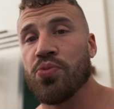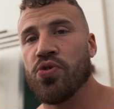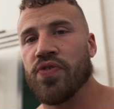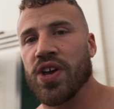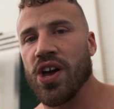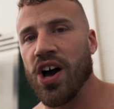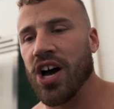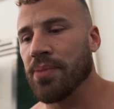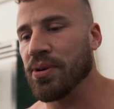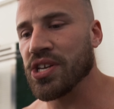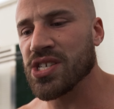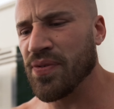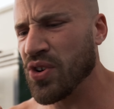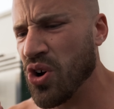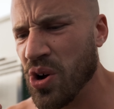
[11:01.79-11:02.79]
moving on,
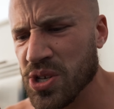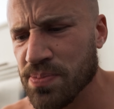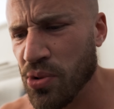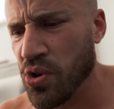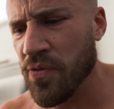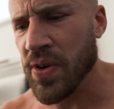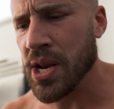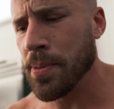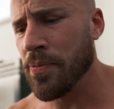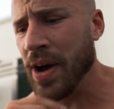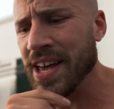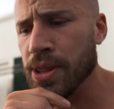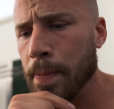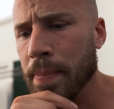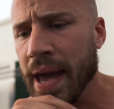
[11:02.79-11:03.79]
because if you're always motivated by
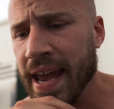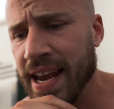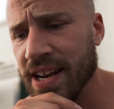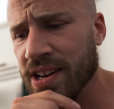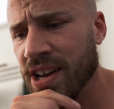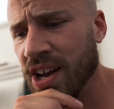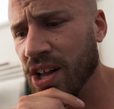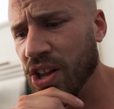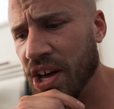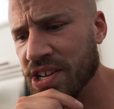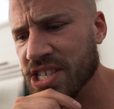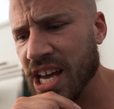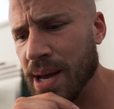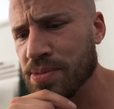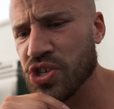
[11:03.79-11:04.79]
the pain, a lot of
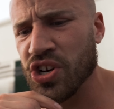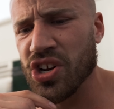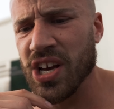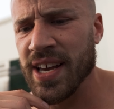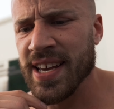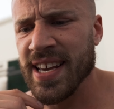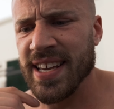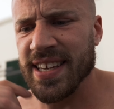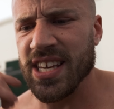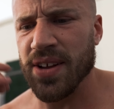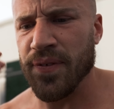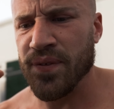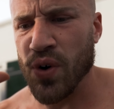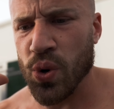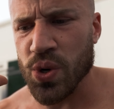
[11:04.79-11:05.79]
times you're gonna get
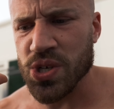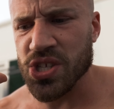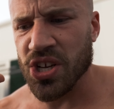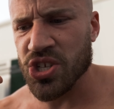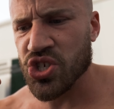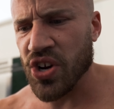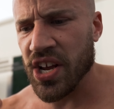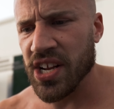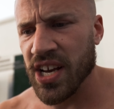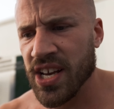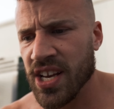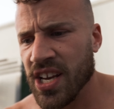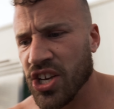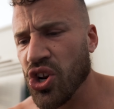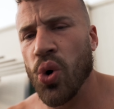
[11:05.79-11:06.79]
focused on trying to,
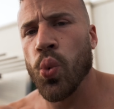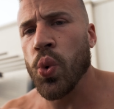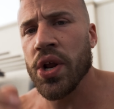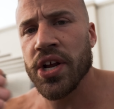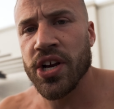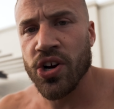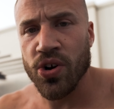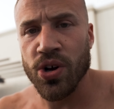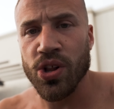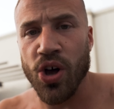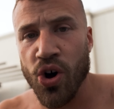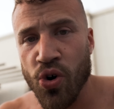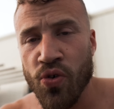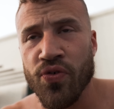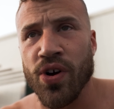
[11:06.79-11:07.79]
you know, win a girl
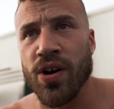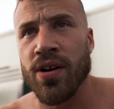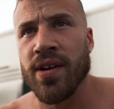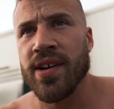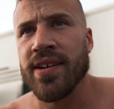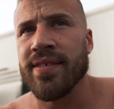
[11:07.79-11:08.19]
over,